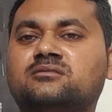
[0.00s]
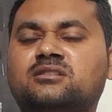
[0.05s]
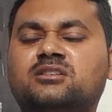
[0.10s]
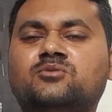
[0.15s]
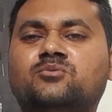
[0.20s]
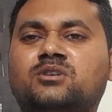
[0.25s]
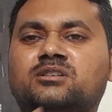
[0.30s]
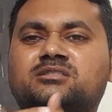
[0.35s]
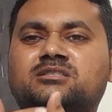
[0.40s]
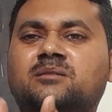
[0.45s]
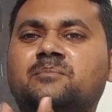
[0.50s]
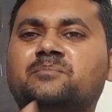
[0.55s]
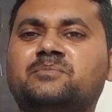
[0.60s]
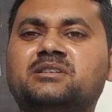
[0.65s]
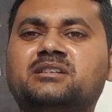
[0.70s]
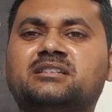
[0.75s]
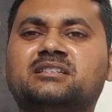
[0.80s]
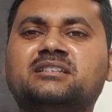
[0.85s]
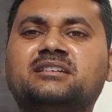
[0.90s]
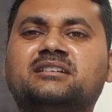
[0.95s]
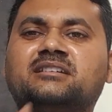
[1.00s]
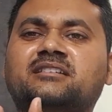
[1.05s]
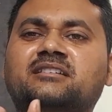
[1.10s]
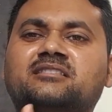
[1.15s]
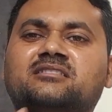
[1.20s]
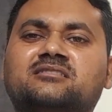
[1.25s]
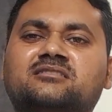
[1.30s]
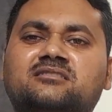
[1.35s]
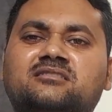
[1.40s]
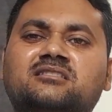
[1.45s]
he was completely
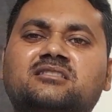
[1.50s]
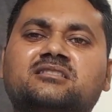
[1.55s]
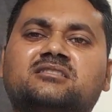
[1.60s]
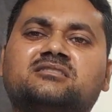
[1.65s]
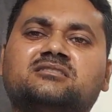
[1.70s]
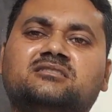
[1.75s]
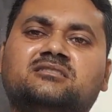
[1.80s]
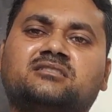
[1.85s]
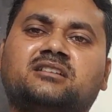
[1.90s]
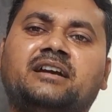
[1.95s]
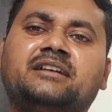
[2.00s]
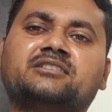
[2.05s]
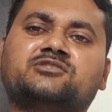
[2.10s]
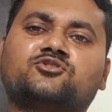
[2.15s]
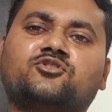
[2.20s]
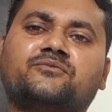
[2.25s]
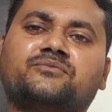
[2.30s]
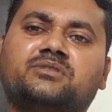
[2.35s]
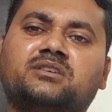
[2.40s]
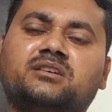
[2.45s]
against these kinds of